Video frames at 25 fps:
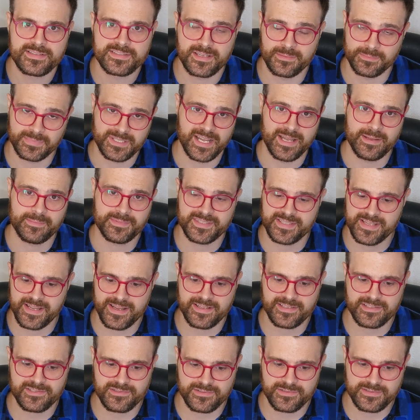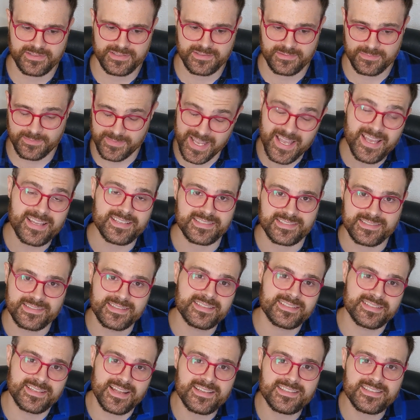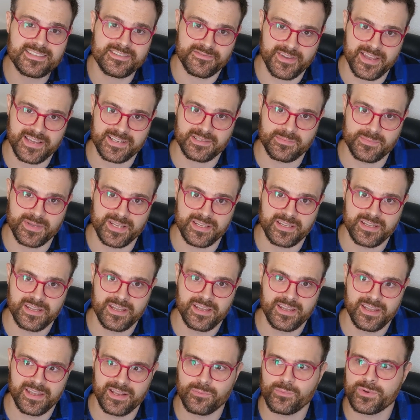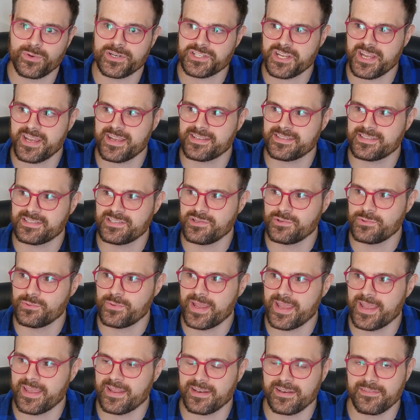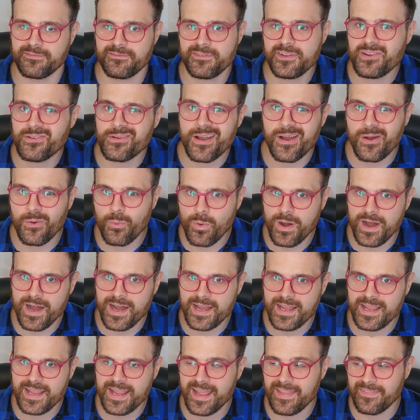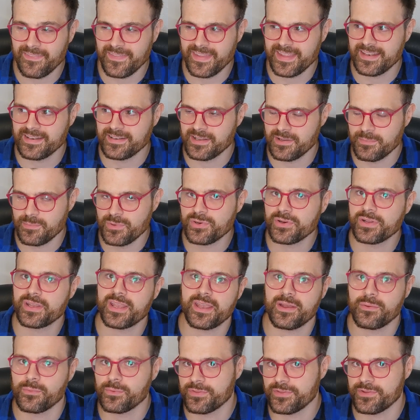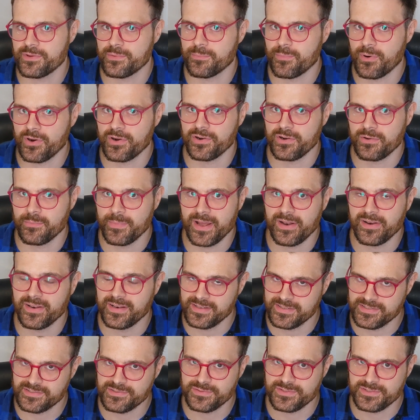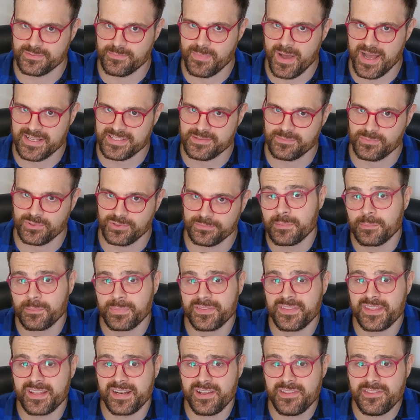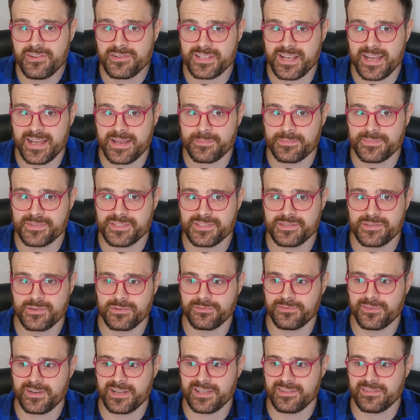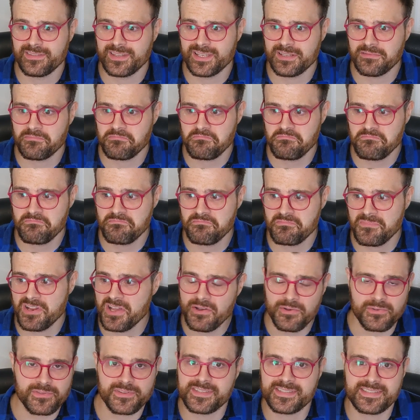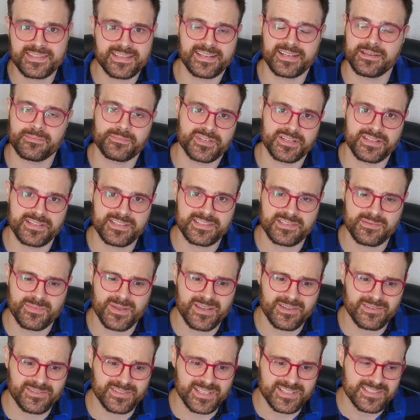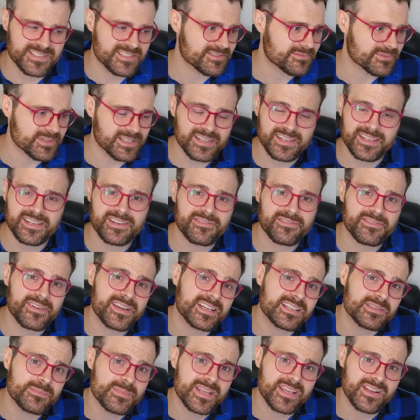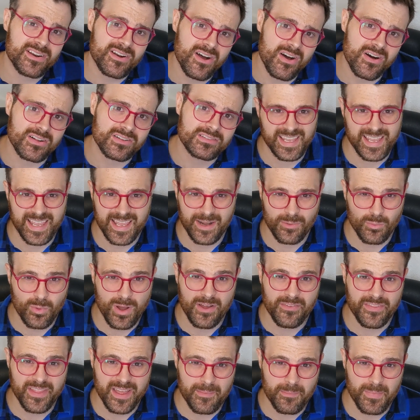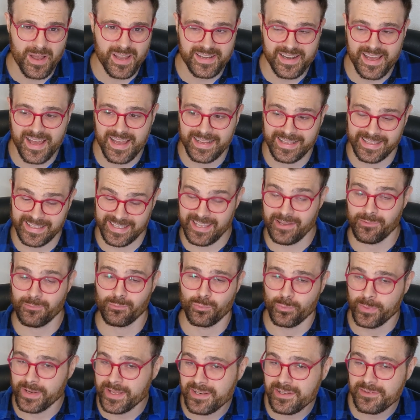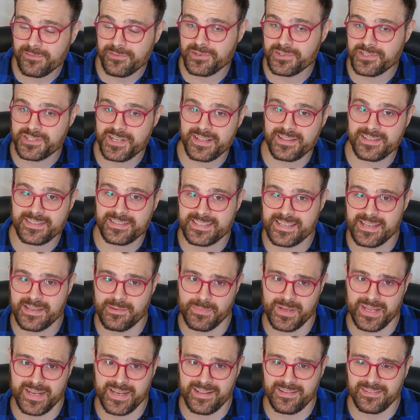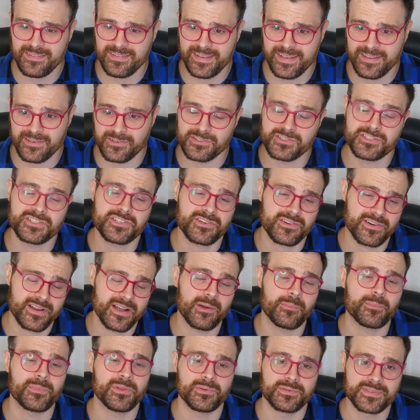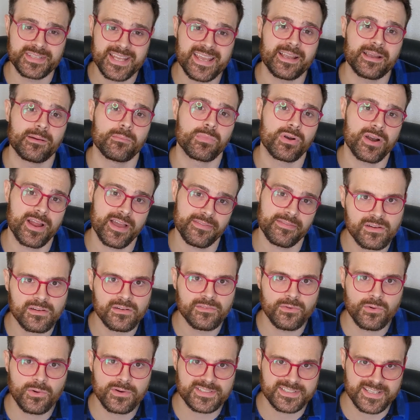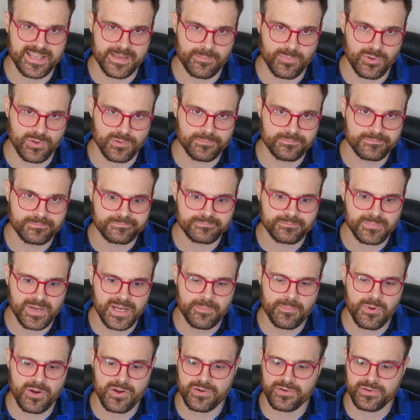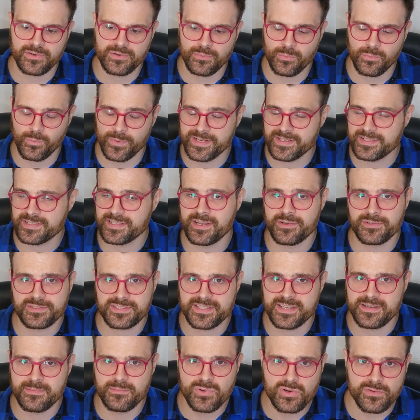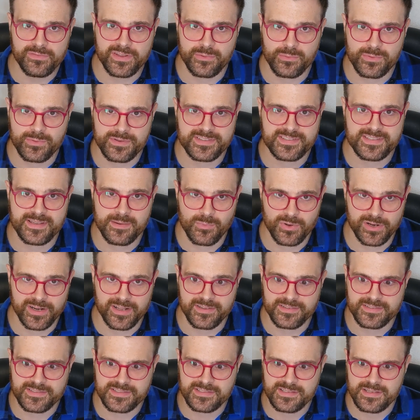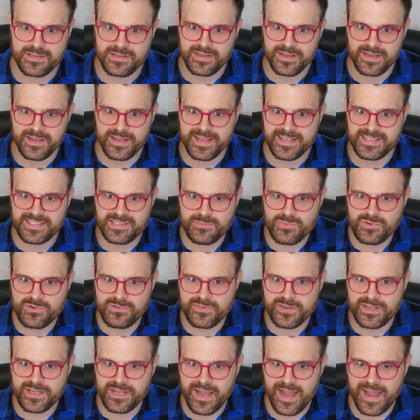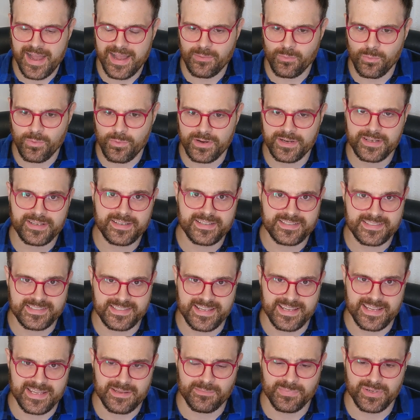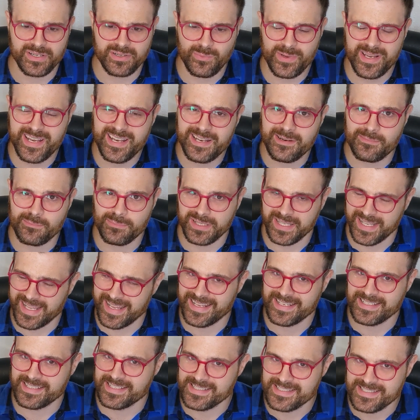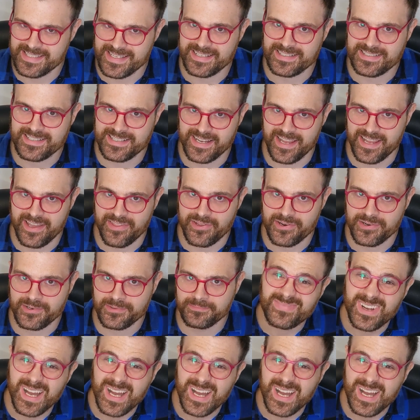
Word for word: Sometimes the answer is yes, this does affect me, in which case you can figure out why and then communicate with your partner about it as soon as possible. But then other times you'll find that no, this thing I'm jealous about doesn't really affect me at all. And while that might not get rid of your jealousy immediately, it'll sure help you take a breath. For example, my partner went to go see a movie with someone else. It's a movie I wanted to see, but we didn't plan to see it together.